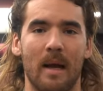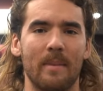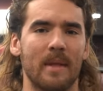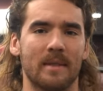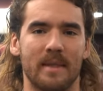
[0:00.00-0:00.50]
I'm
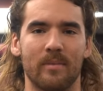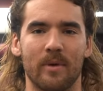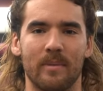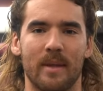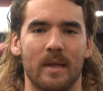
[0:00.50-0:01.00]
in the team
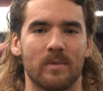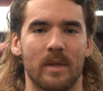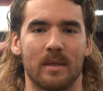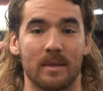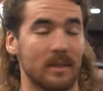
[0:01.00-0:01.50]
room, and that's
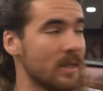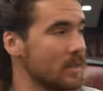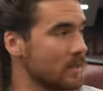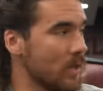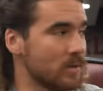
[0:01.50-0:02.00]
because it's a
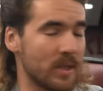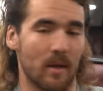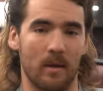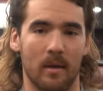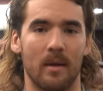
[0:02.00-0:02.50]
nice, cozy
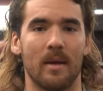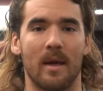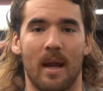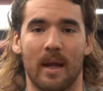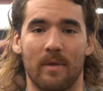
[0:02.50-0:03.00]
area,
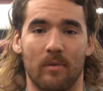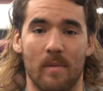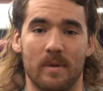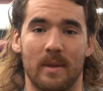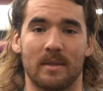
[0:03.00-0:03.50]
and I got the room
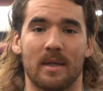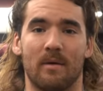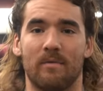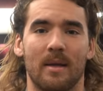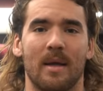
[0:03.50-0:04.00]
to
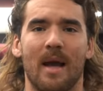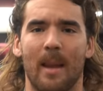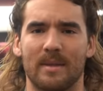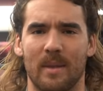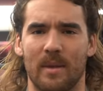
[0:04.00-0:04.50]
myself. I
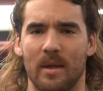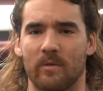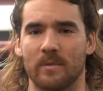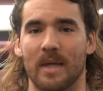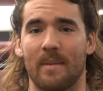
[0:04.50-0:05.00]
like to come in here
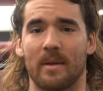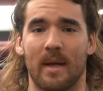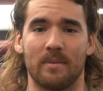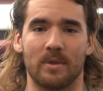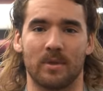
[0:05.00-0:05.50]
from time to
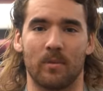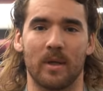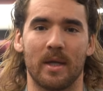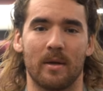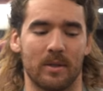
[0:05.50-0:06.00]
time just to
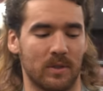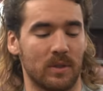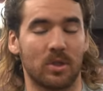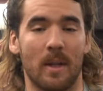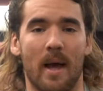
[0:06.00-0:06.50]
read or just to
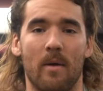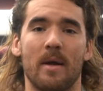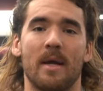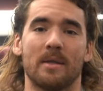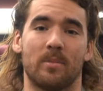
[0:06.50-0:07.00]
chill out.
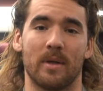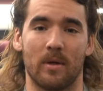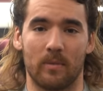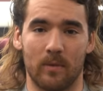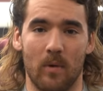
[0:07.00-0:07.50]
It's a pretty
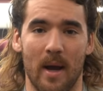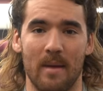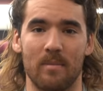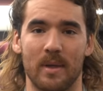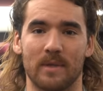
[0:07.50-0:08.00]
quiet
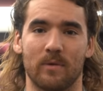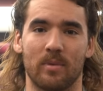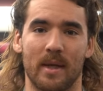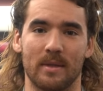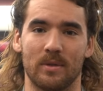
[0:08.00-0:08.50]
and peaceful
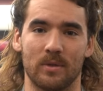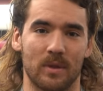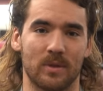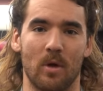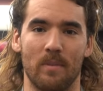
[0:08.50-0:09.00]
place. Usually
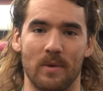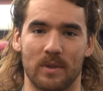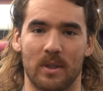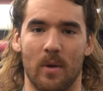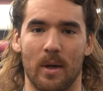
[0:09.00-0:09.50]
there's no
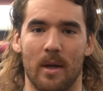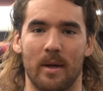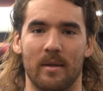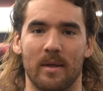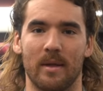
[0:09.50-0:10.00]
music going on or
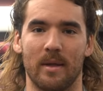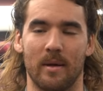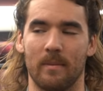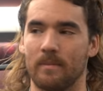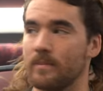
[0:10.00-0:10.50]
anything in here.